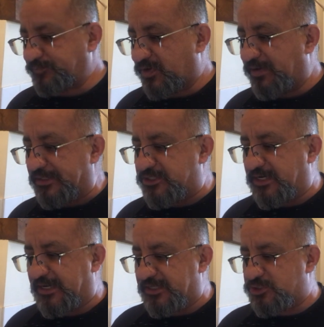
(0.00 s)
green
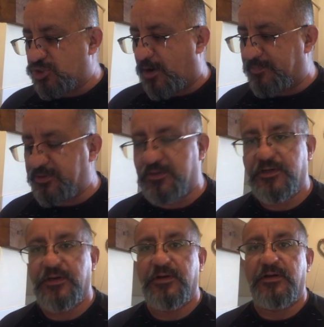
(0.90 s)
chilies chopped,
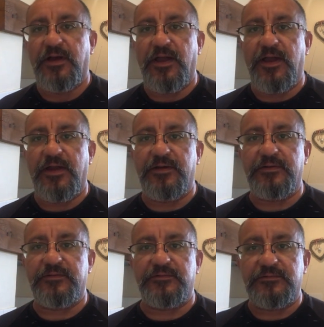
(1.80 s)
and
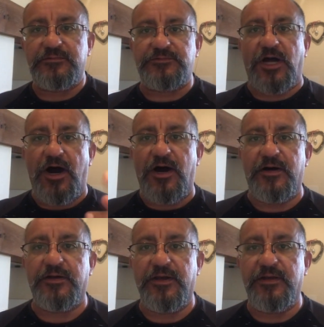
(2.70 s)
ta
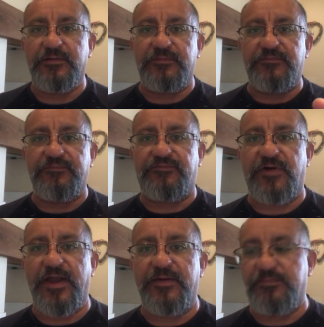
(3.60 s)
in
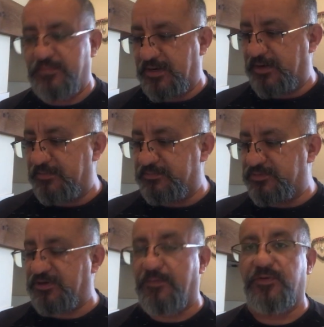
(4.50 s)
fry them and then
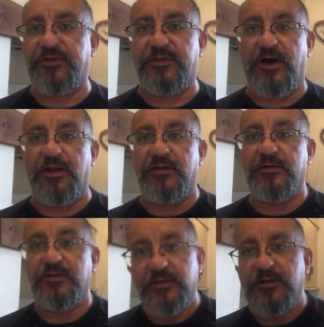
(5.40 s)
shove on the dal.
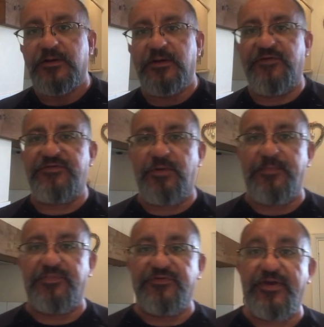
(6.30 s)
Let's see what
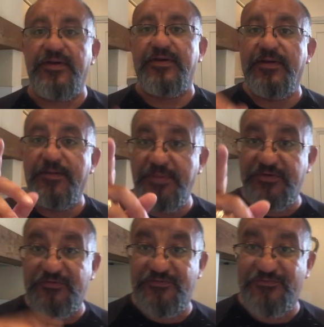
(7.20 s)
happens.
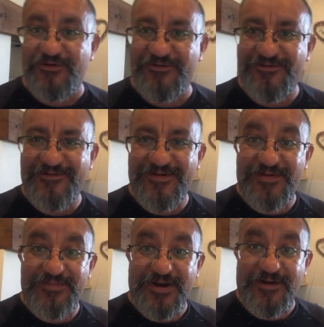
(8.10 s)
Pictures to follow. Rab
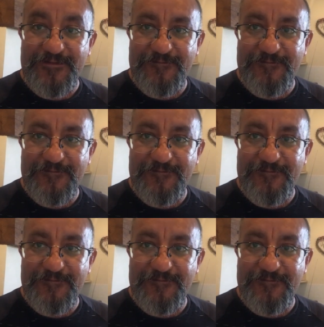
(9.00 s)
rakha.